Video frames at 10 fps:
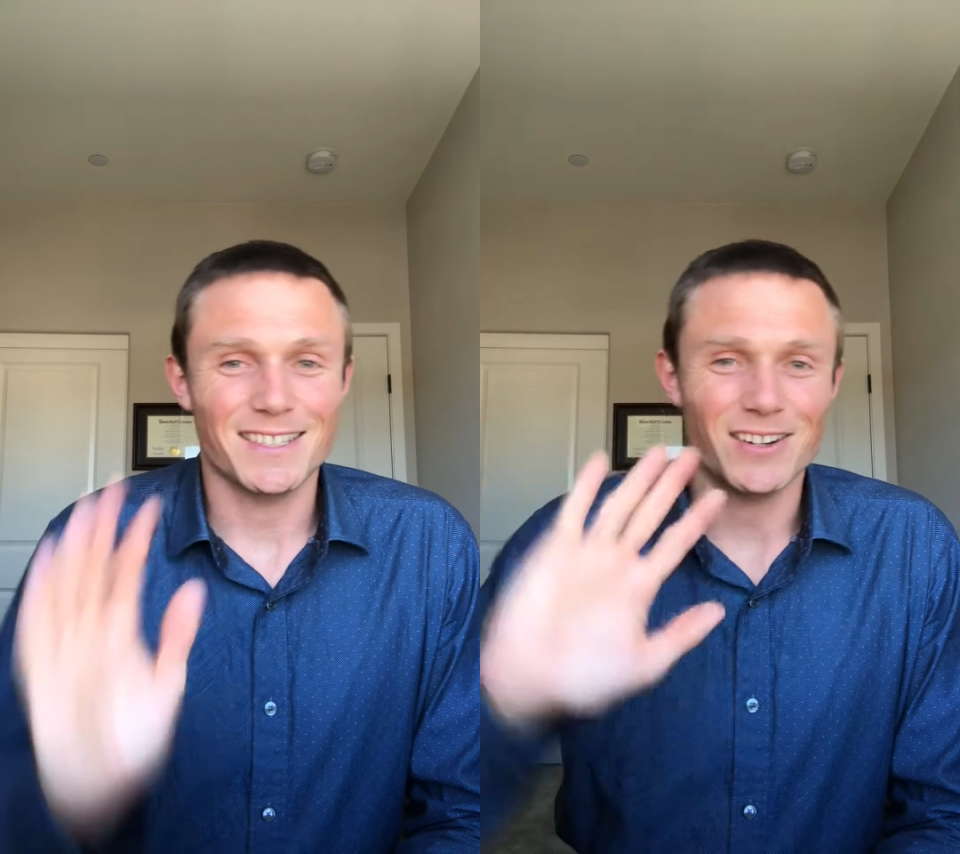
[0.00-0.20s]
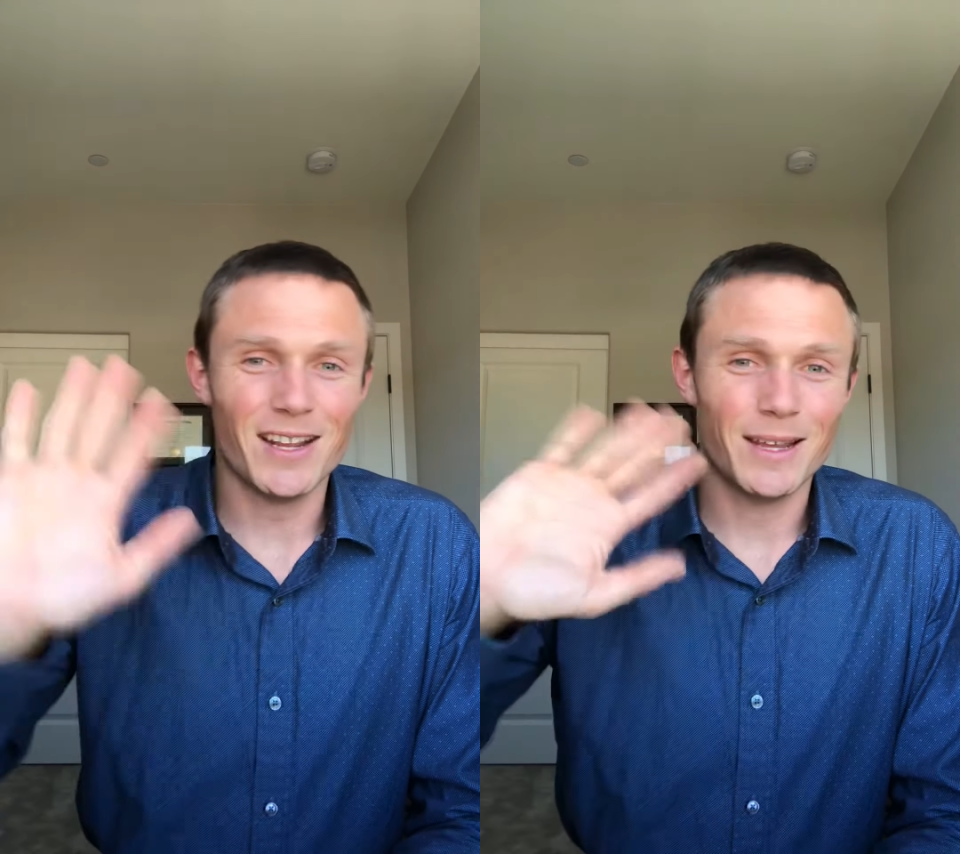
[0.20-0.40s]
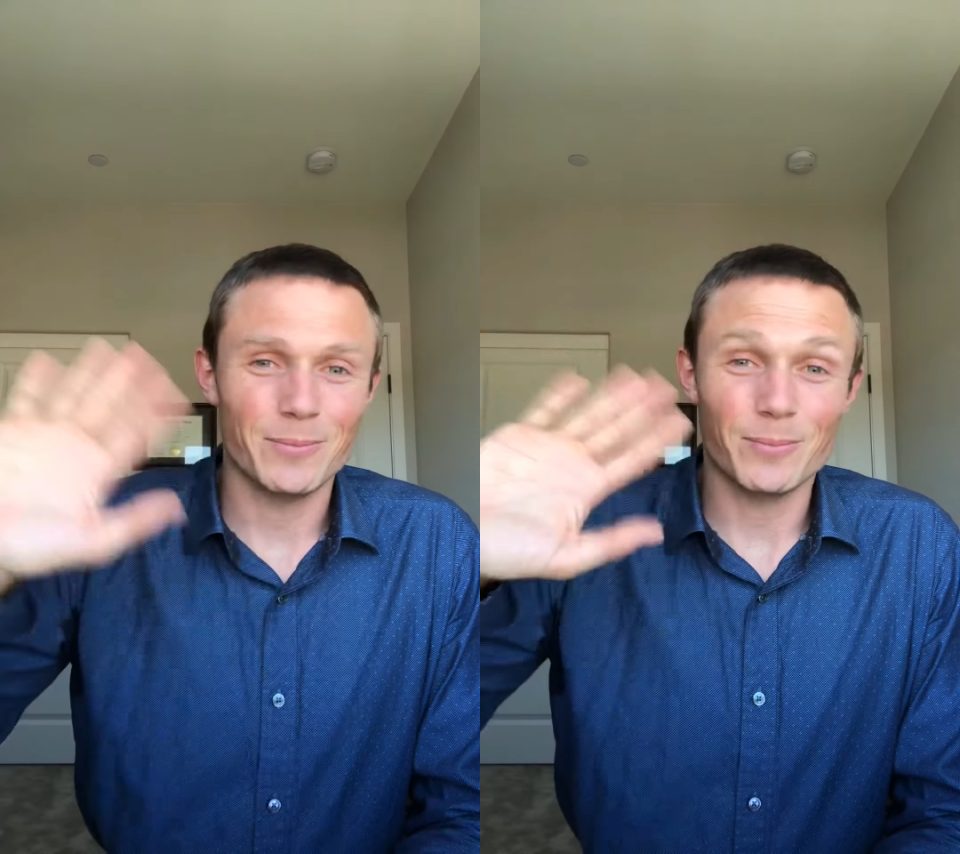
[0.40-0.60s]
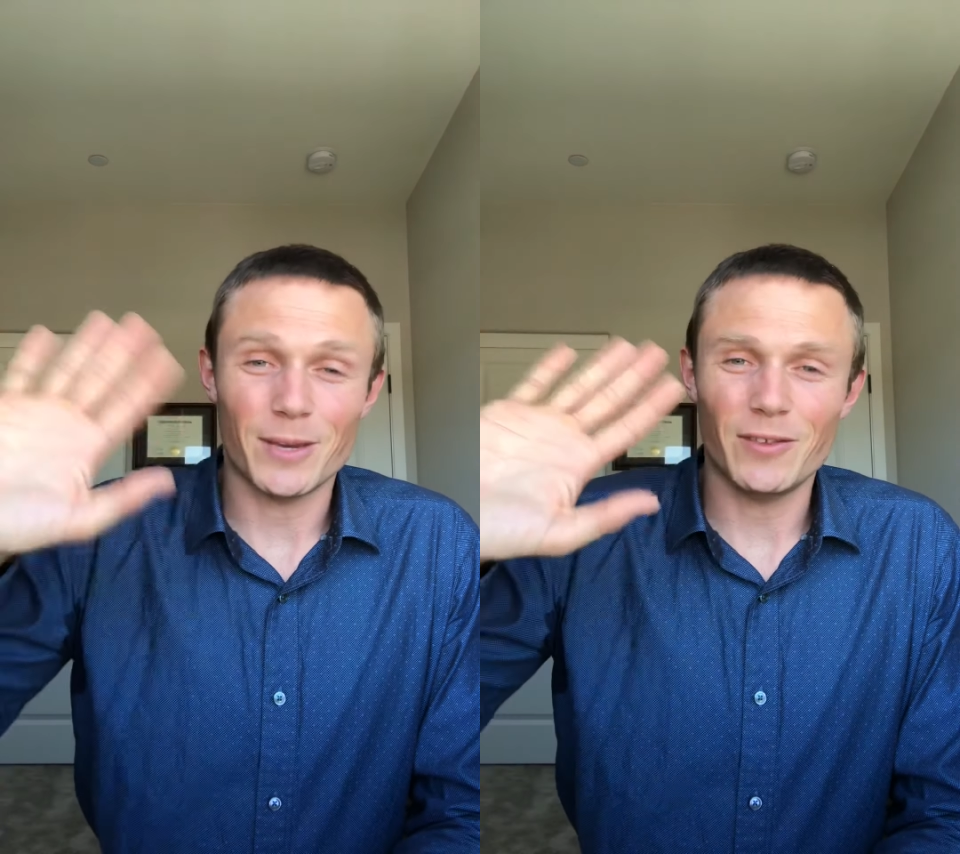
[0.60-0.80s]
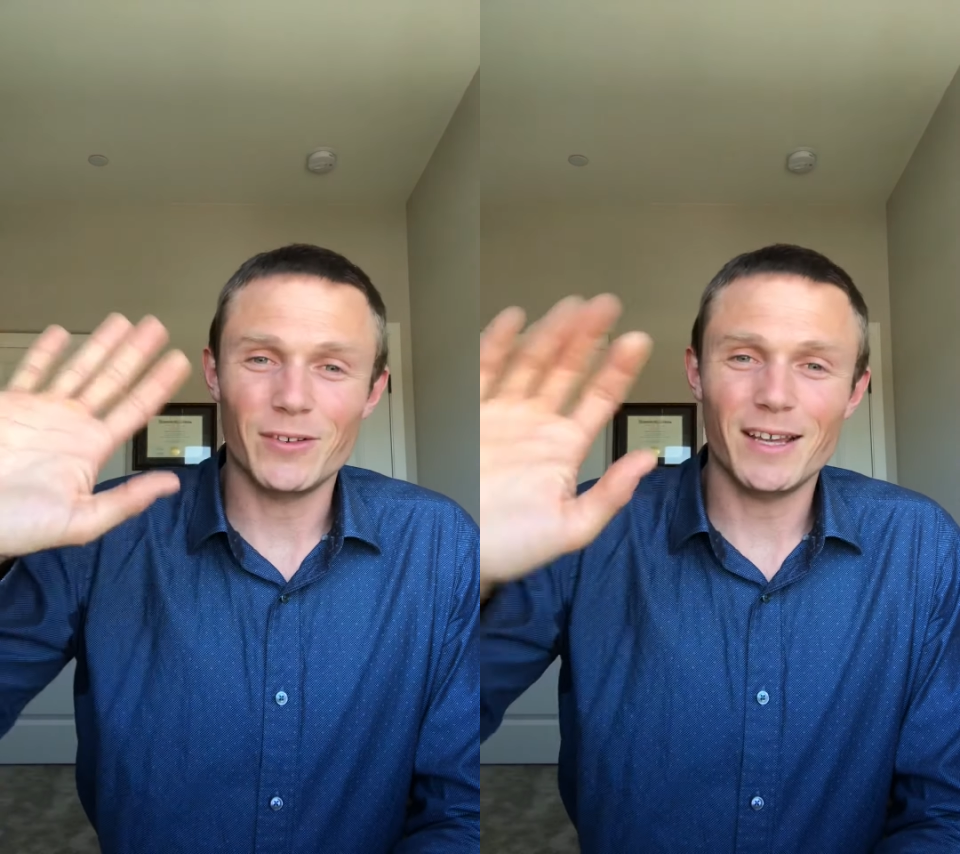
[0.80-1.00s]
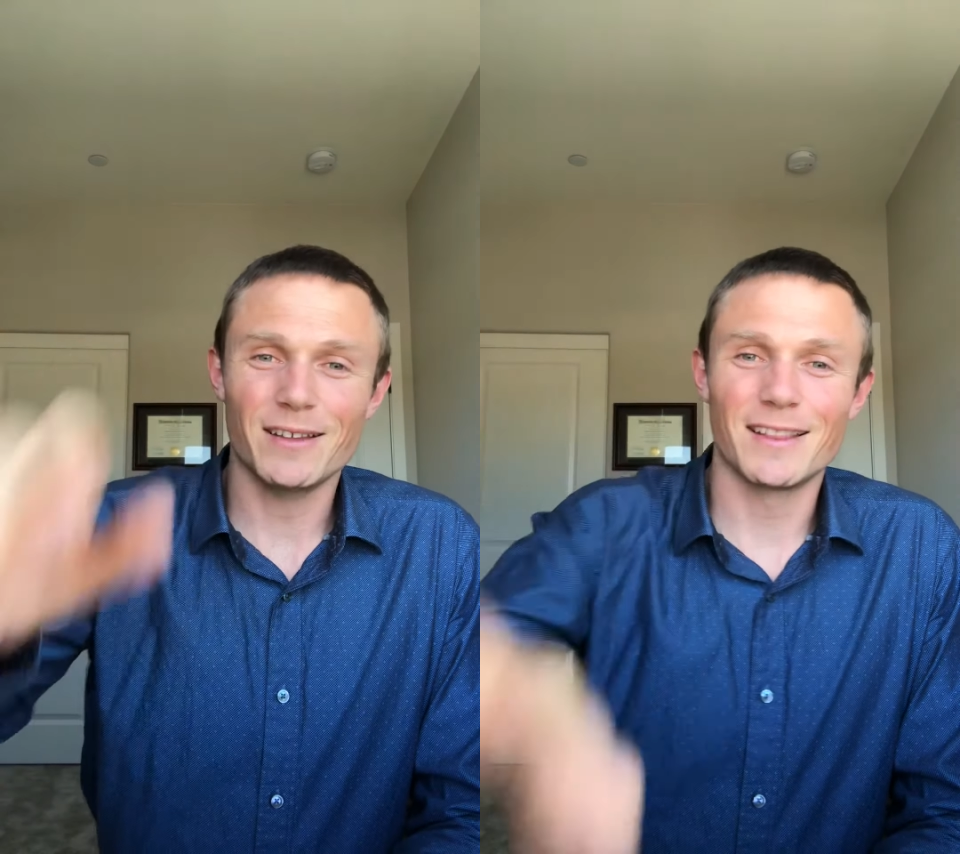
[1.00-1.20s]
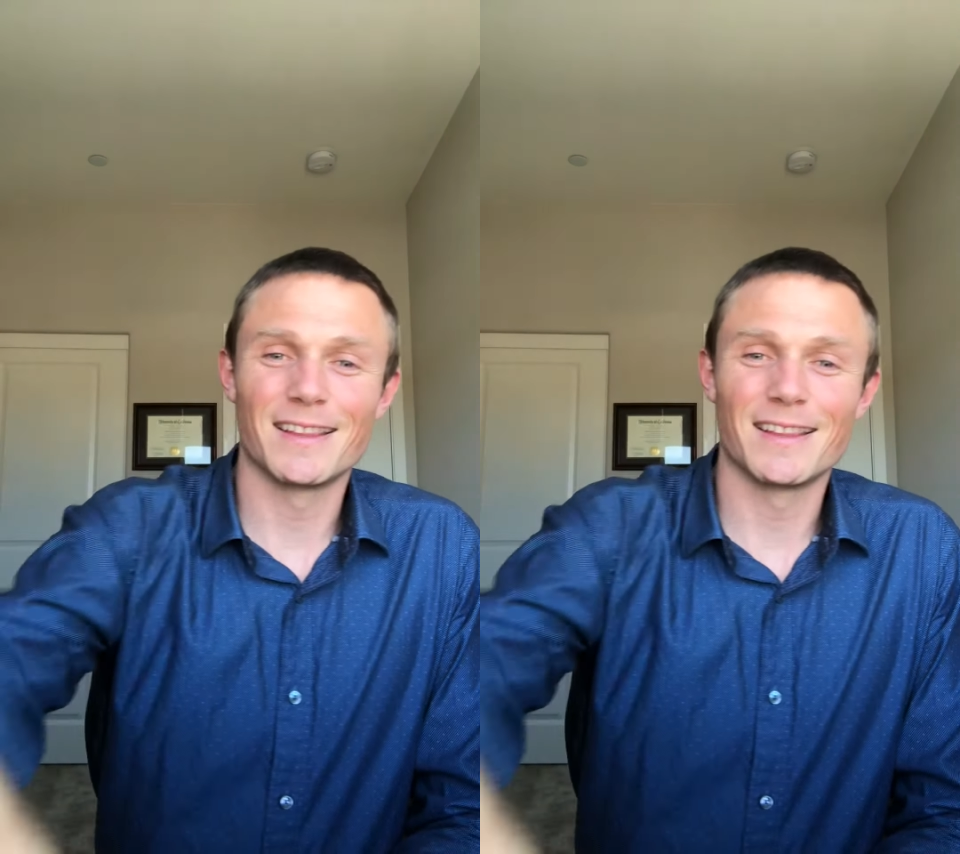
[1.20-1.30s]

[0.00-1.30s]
All right. Bye for now.